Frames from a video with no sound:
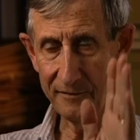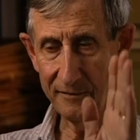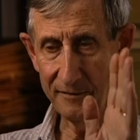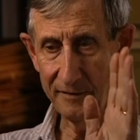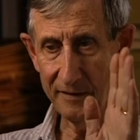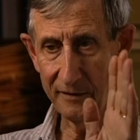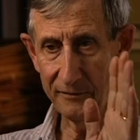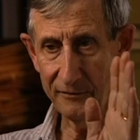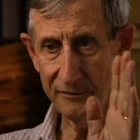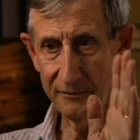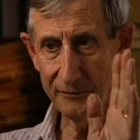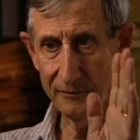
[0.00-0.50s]

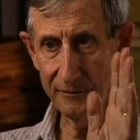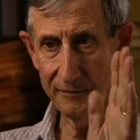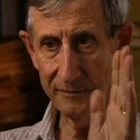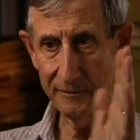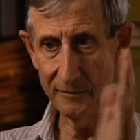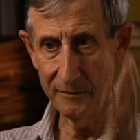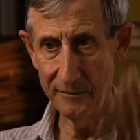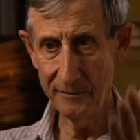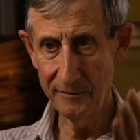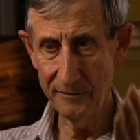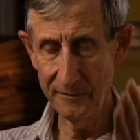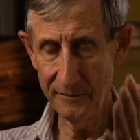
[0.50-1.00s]

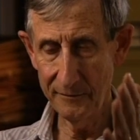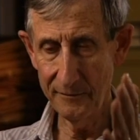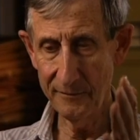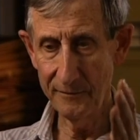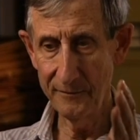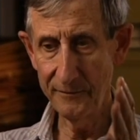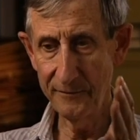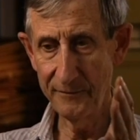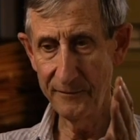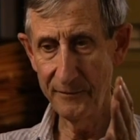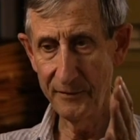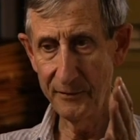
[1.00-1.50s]
natural
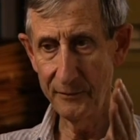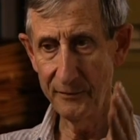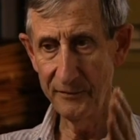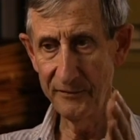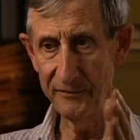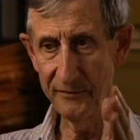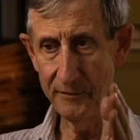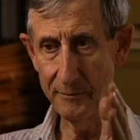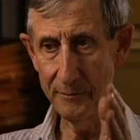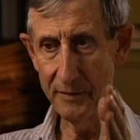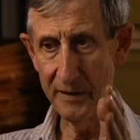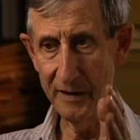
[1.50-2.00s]

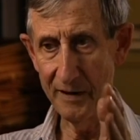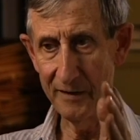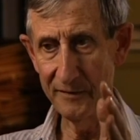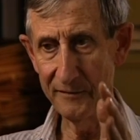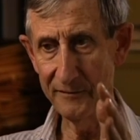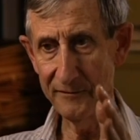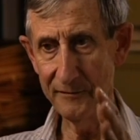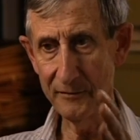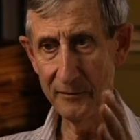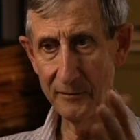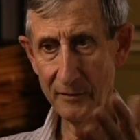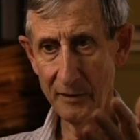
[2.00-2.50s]
frequency band
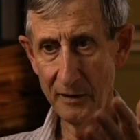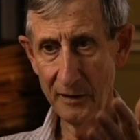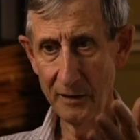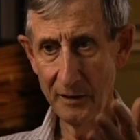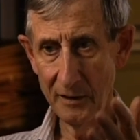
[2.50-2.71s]
for